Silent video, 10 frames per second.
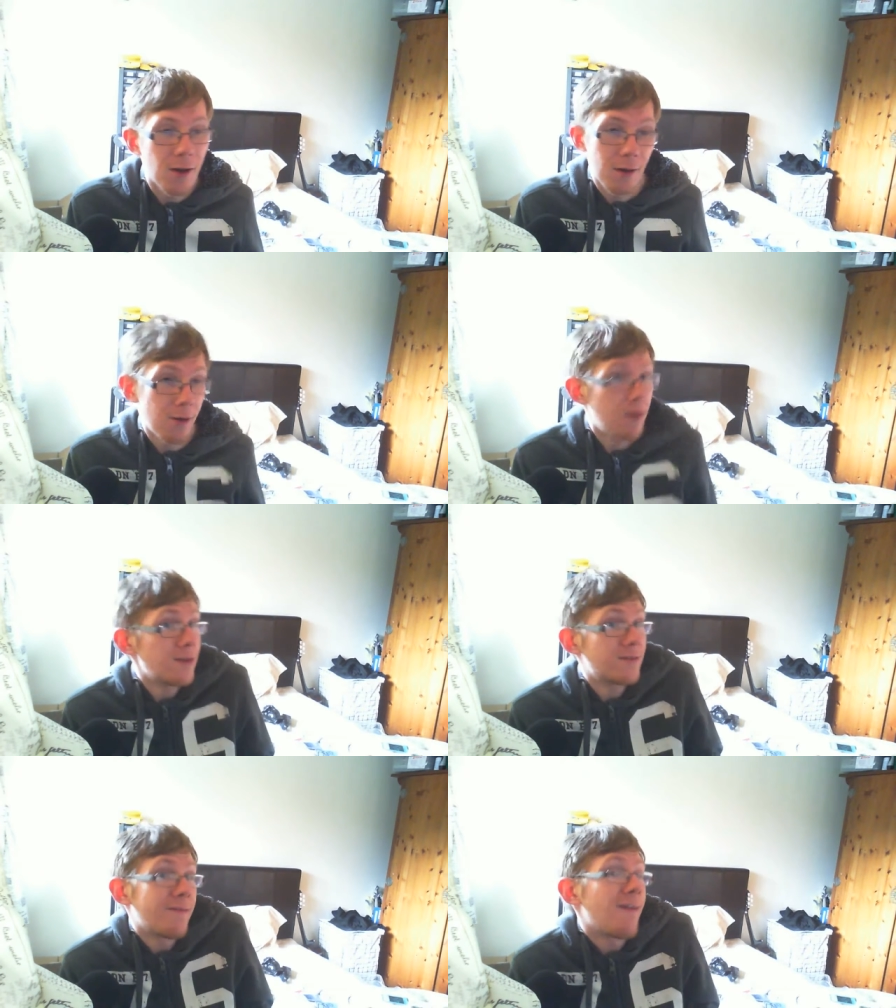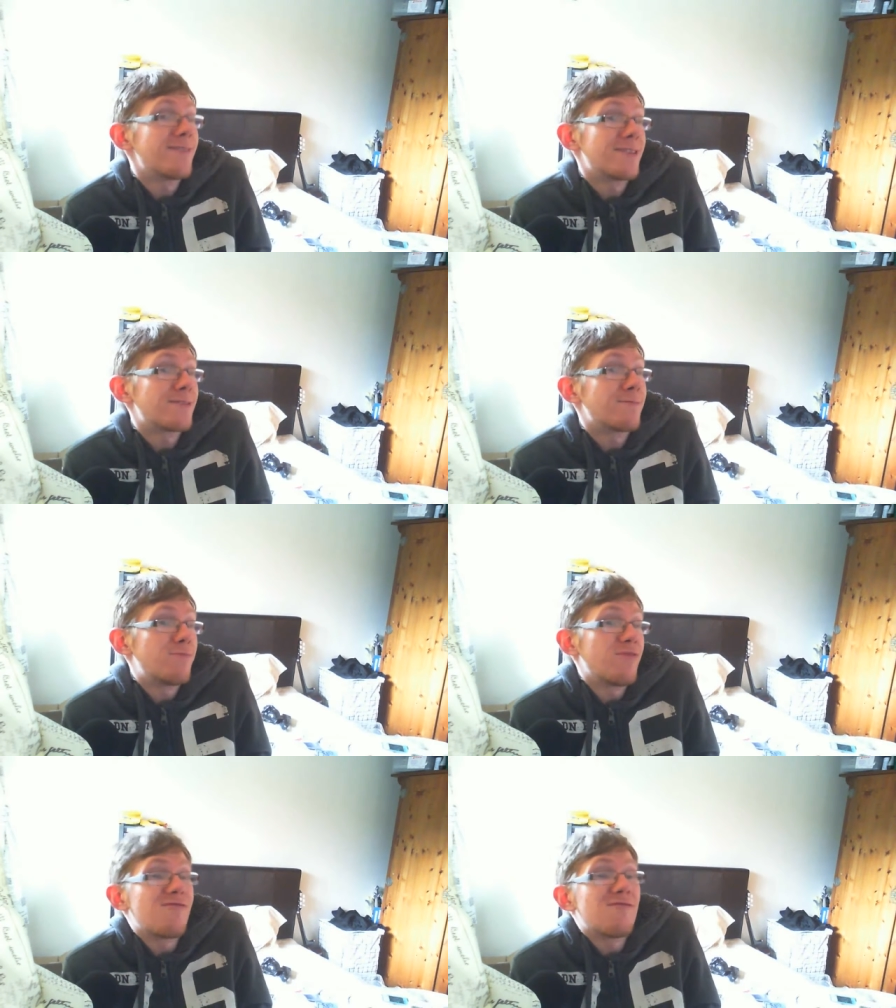No, it's fine, it's a
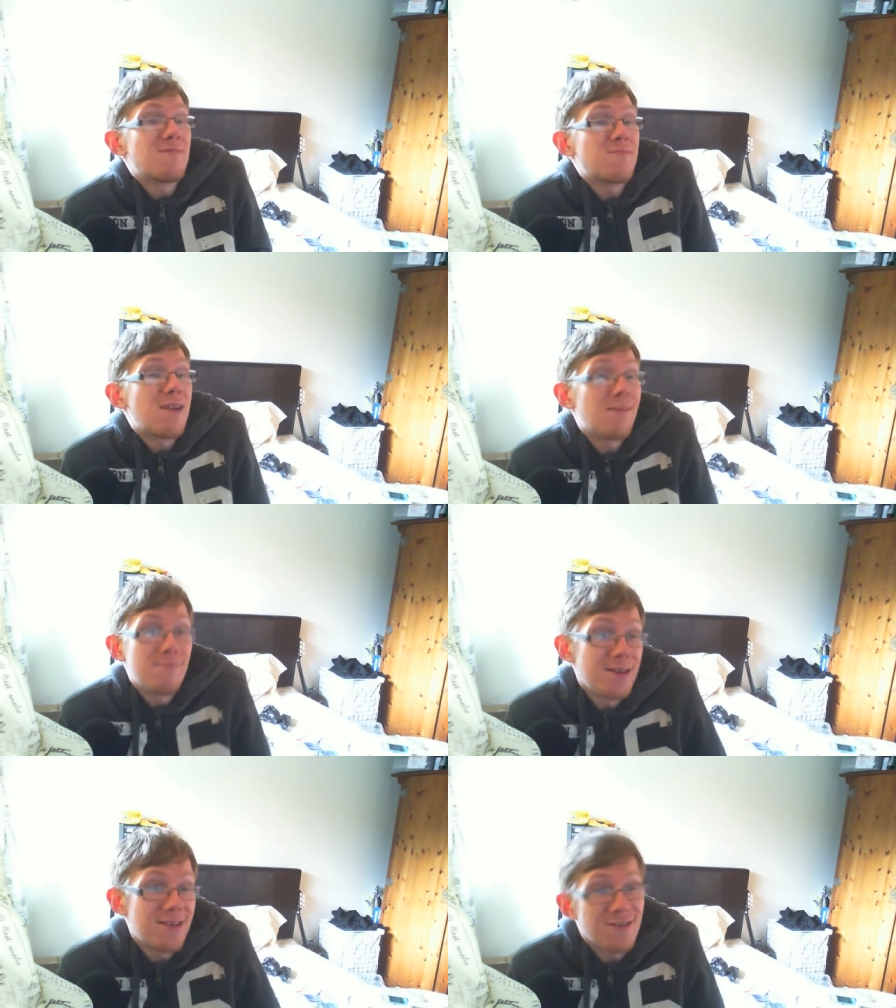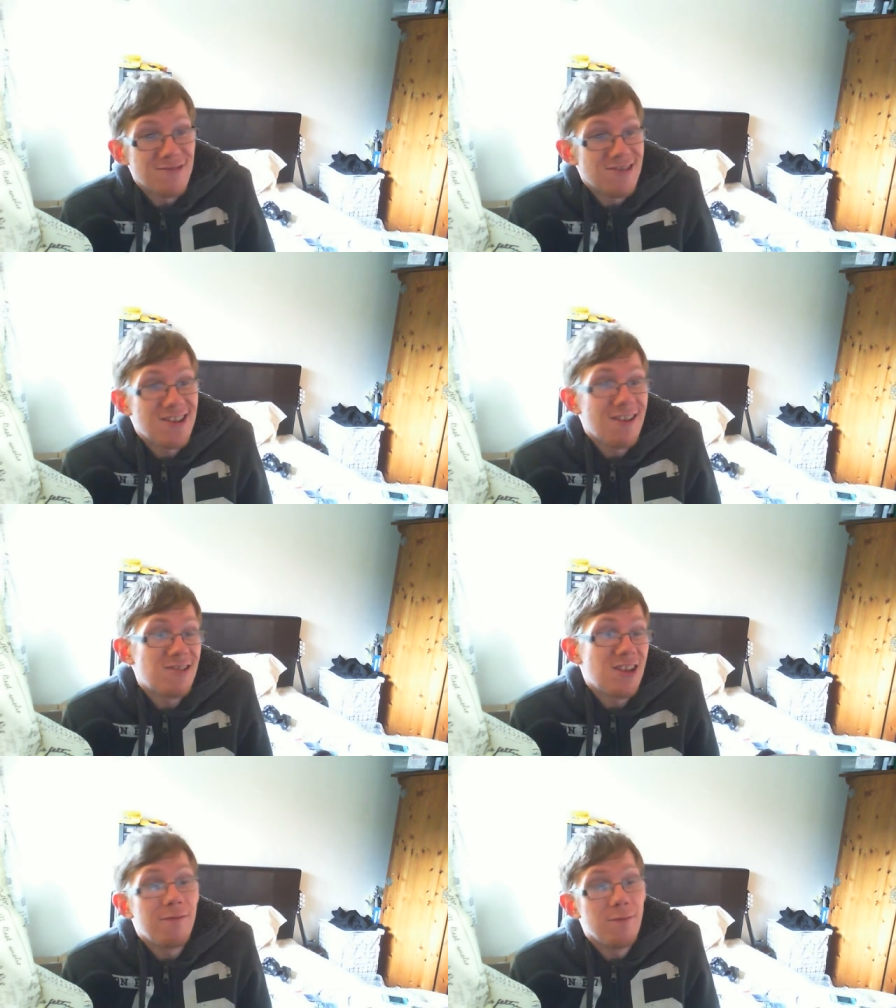performance pal, I'm made to switch scale
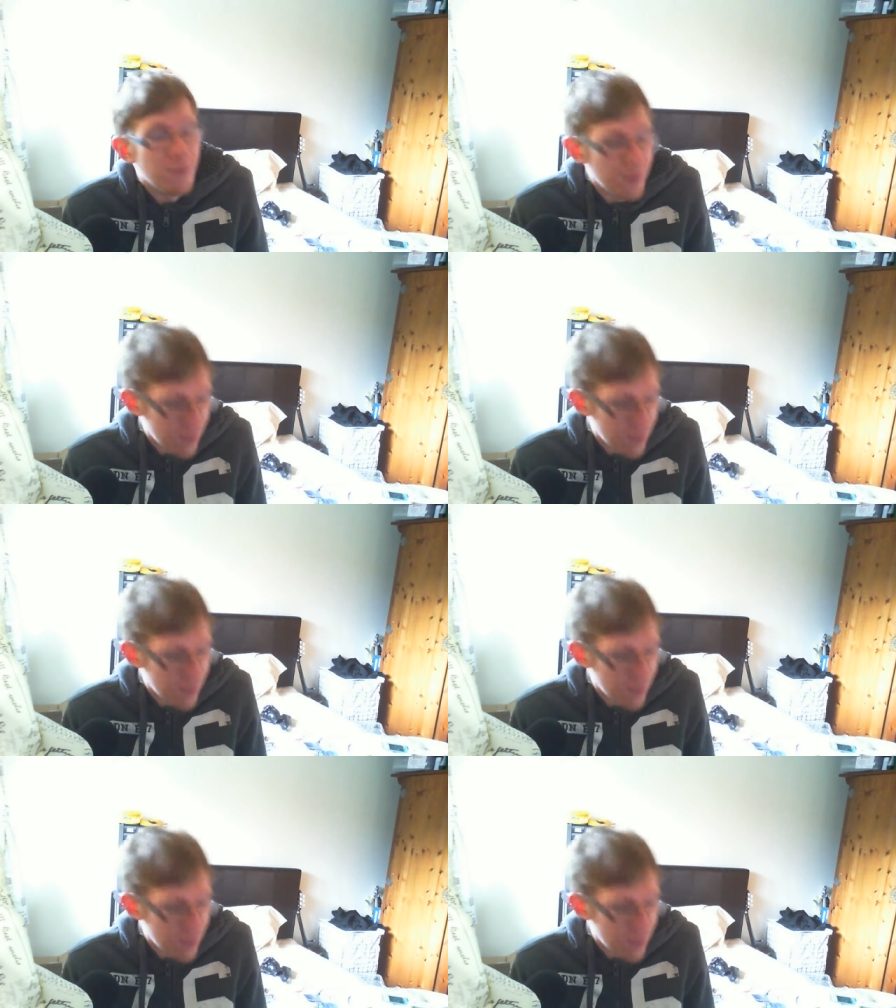7.